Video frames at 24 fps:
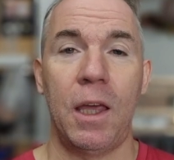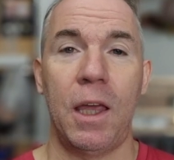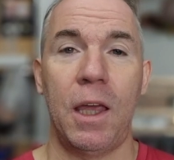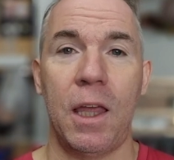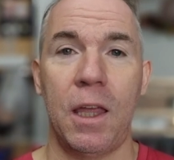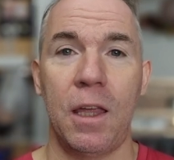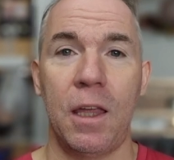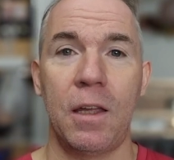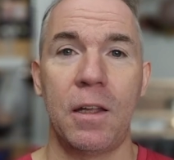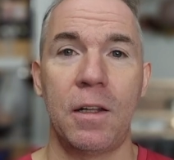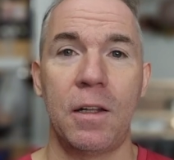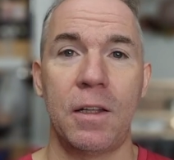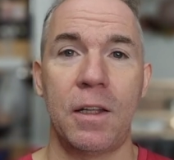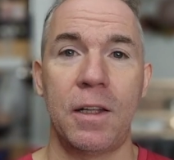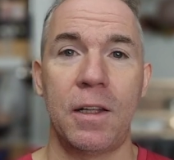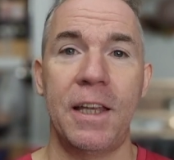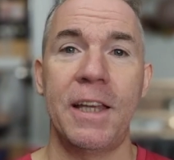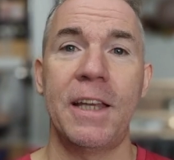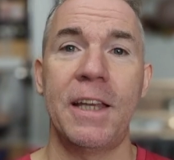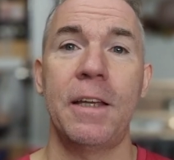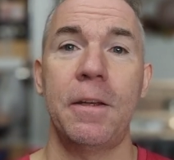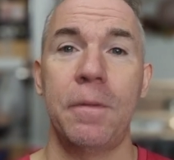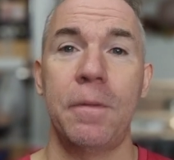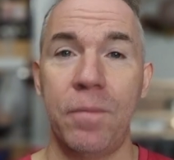And
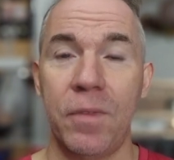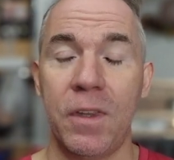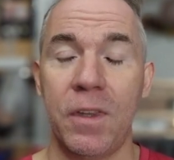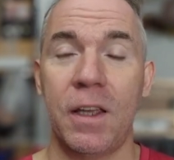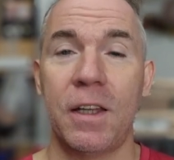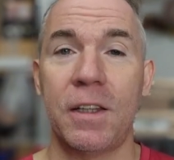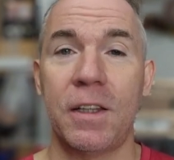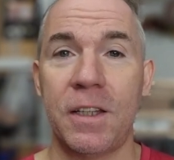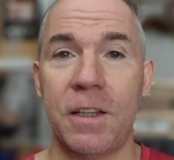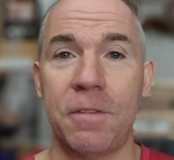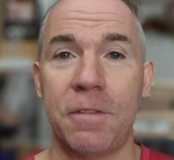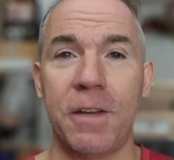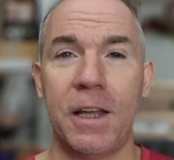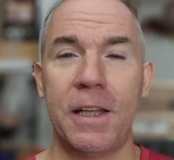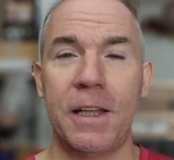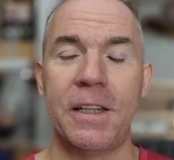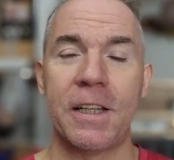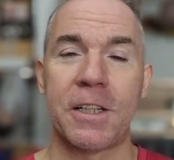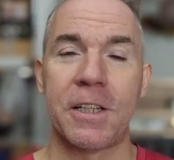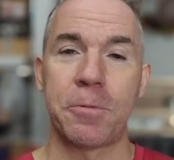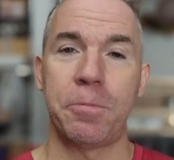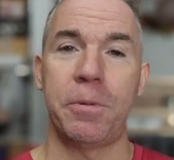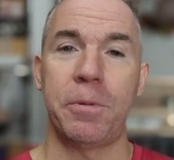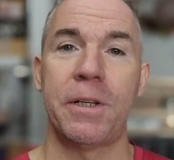they at the event
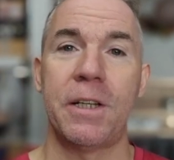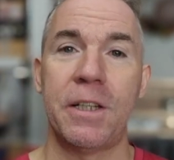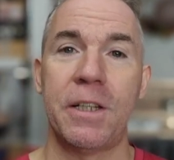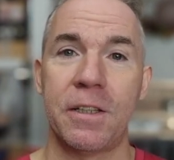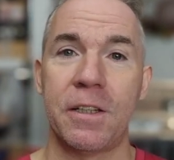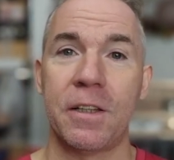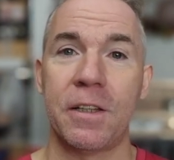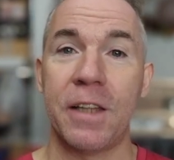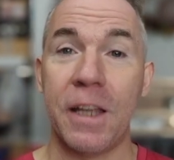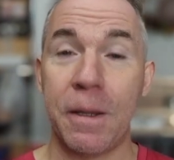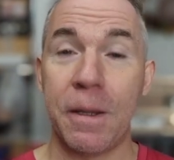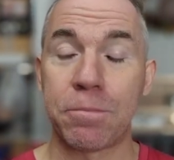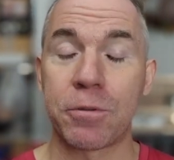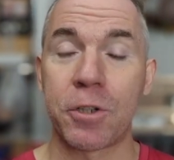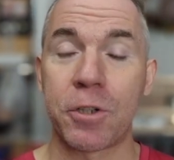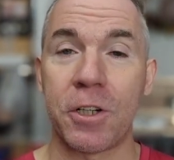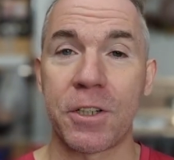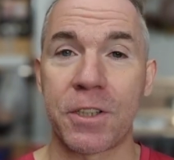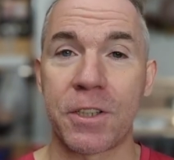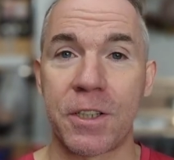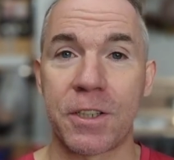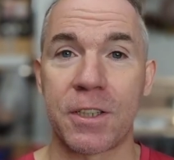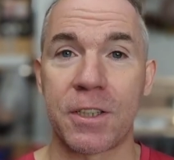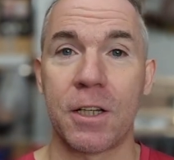explained their
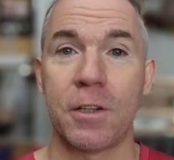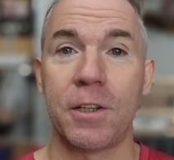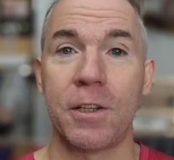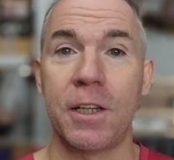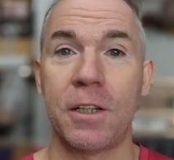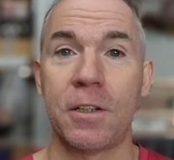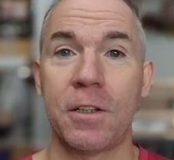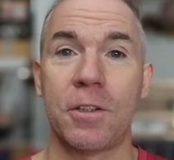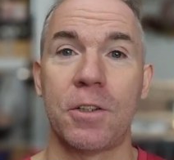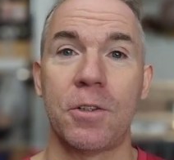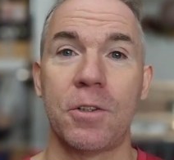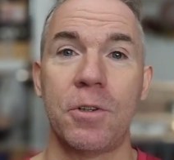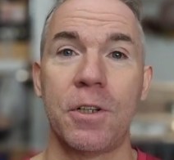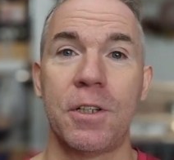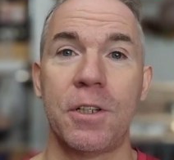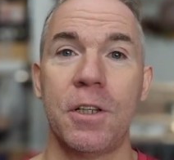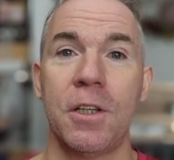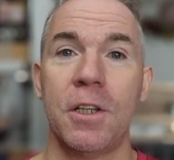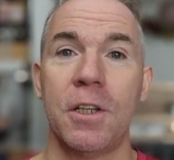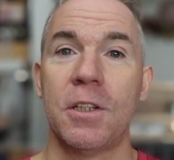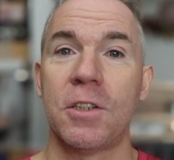process, how they're going to do it.